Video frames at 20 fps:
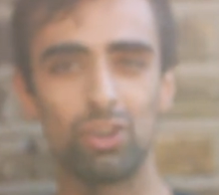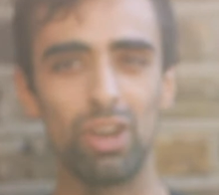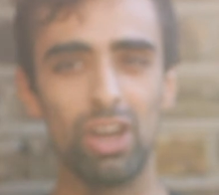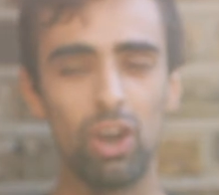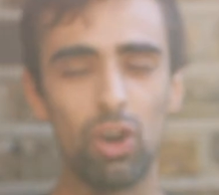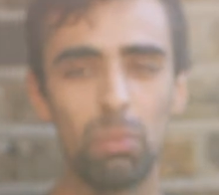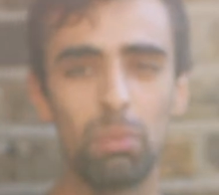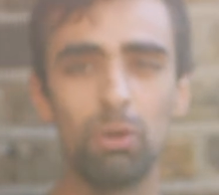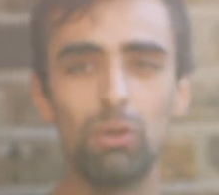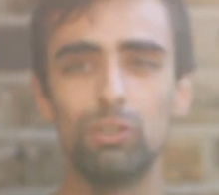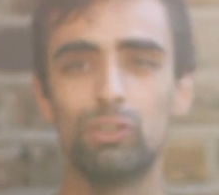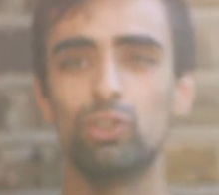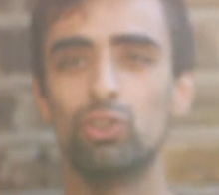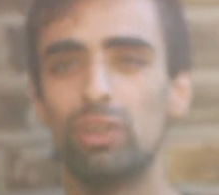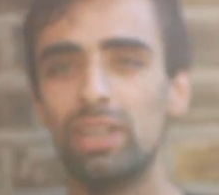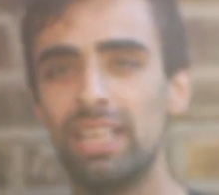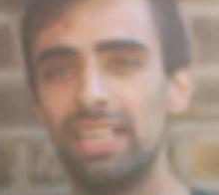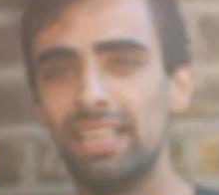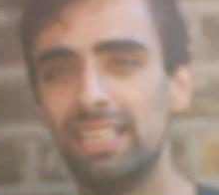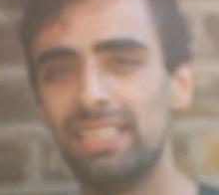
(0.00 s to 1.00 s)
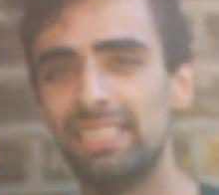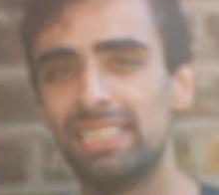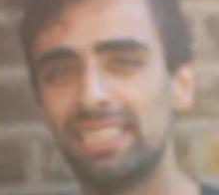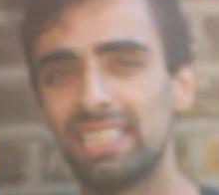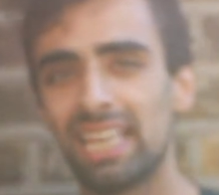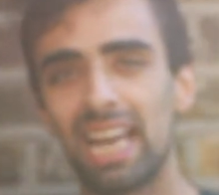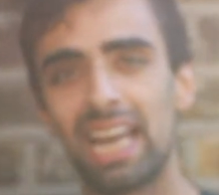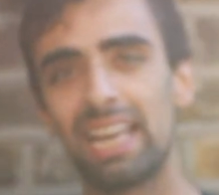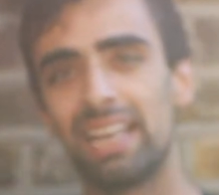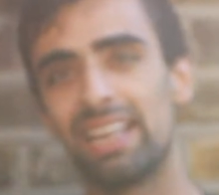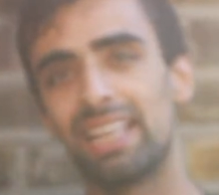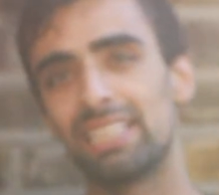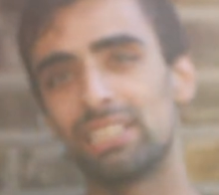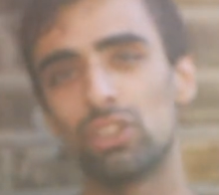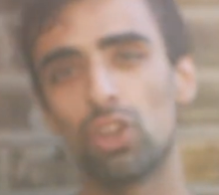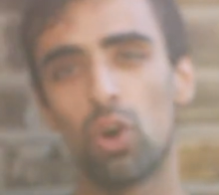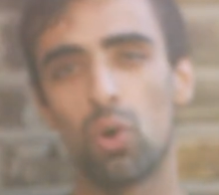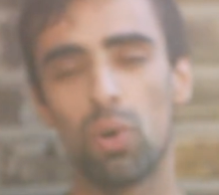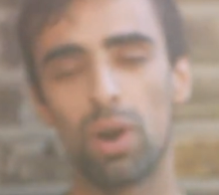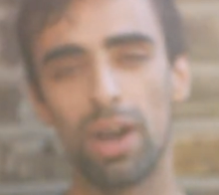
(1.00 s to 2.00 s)
your elbows, your knees, and there's
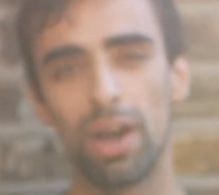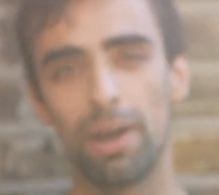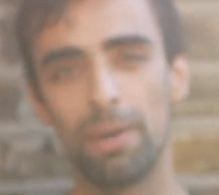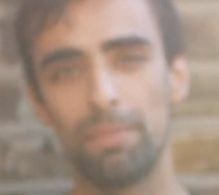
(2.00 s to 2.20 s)
no,